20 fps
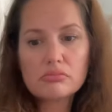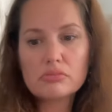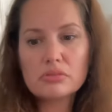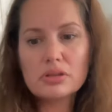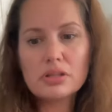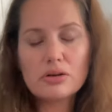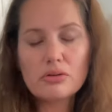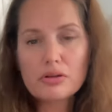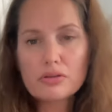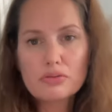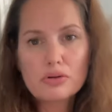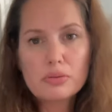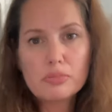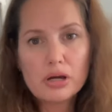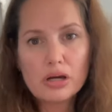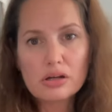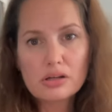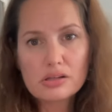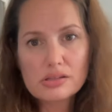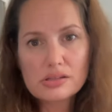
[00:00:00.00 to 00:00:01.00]
They were
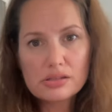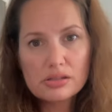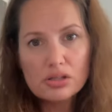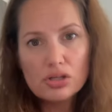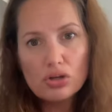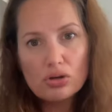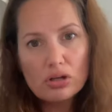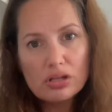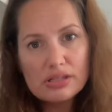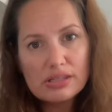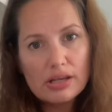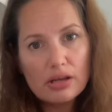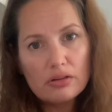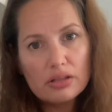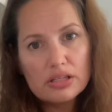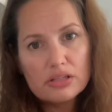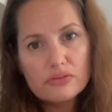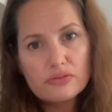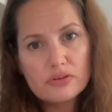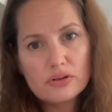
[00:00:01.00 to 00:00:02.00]
$3. You can sell
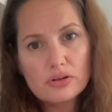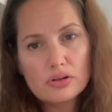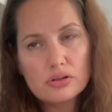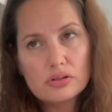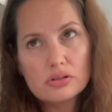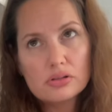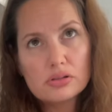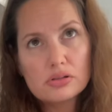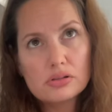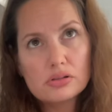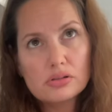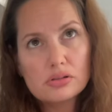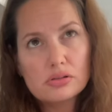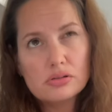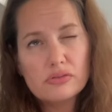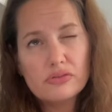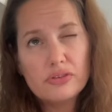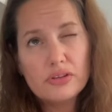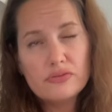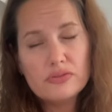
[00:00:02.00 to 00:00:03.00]
these for
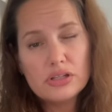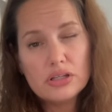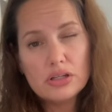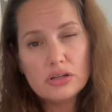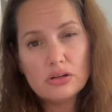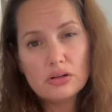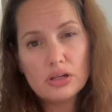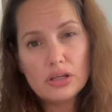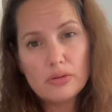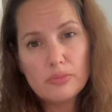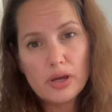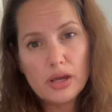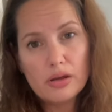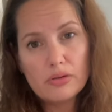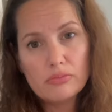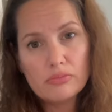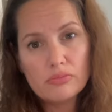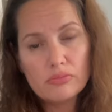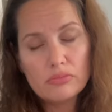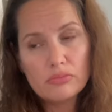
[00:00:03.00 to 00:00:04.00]
15 on eBay.
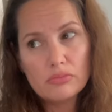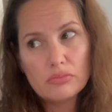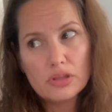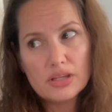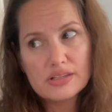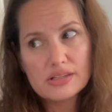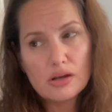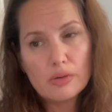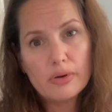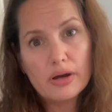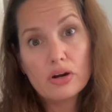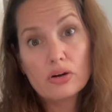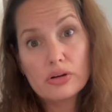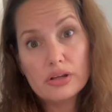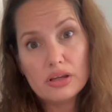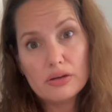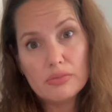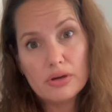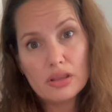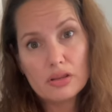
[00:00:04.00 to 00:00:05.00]
They sell better on
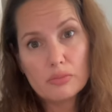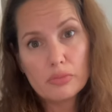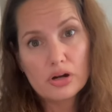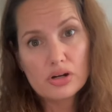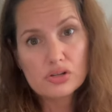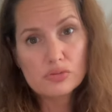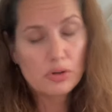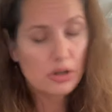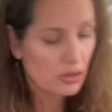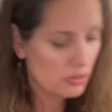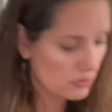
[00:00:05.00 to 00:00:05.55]
eBay than Poshmark.